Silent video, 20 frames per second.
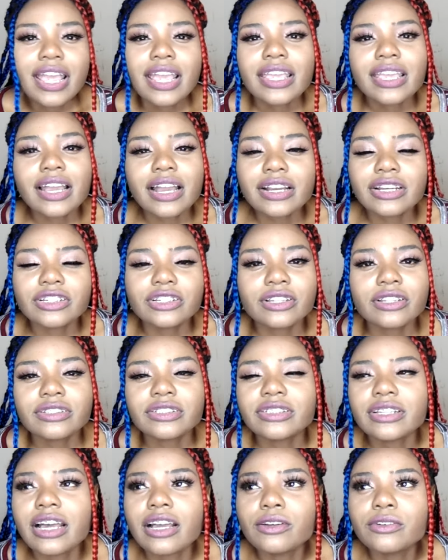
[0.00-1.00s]
yeah
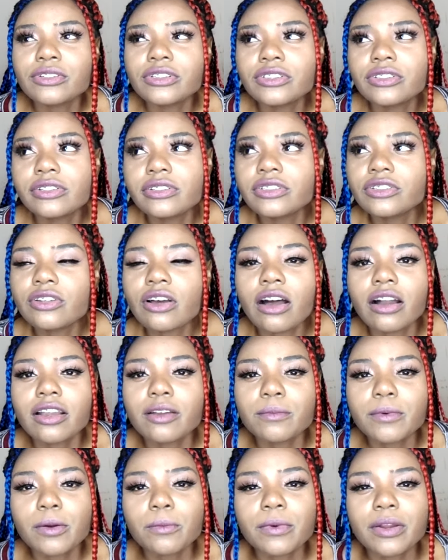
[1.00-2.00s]
because I was just
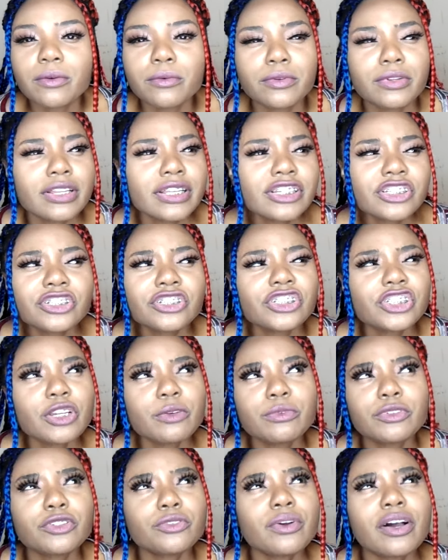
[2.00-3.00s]
talking about my
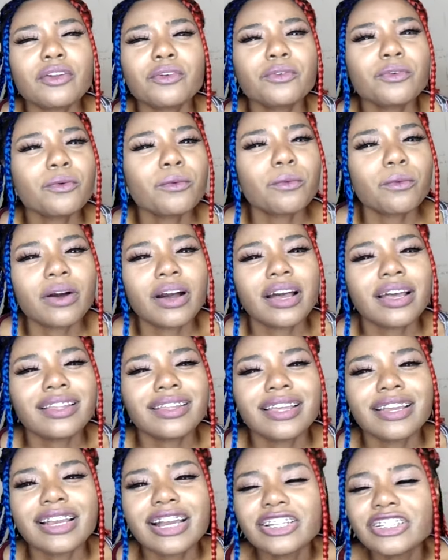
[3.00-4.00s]
relationship too I don't know why
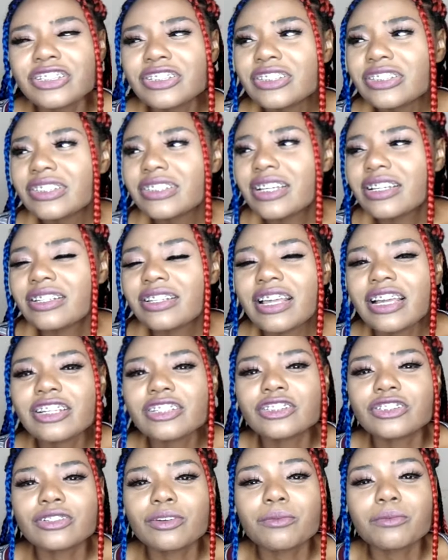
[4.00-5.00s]
like I just said like
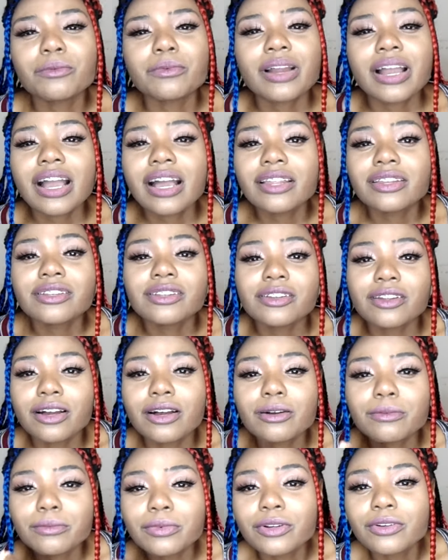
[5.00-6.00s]
some
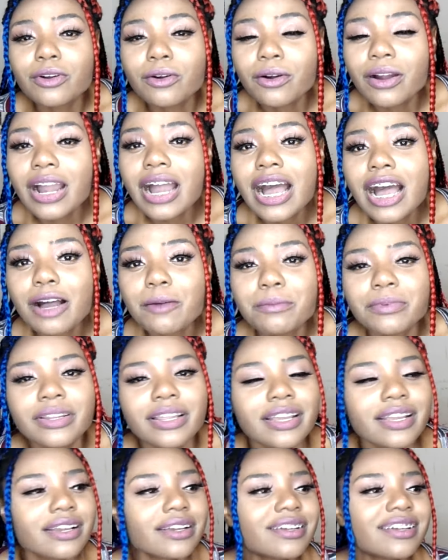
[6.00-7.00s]
random crap
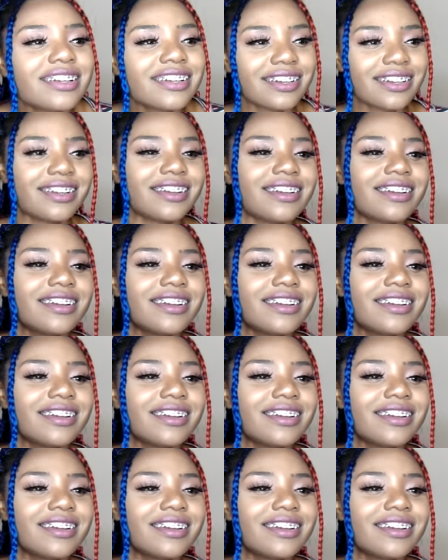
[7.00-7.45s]
like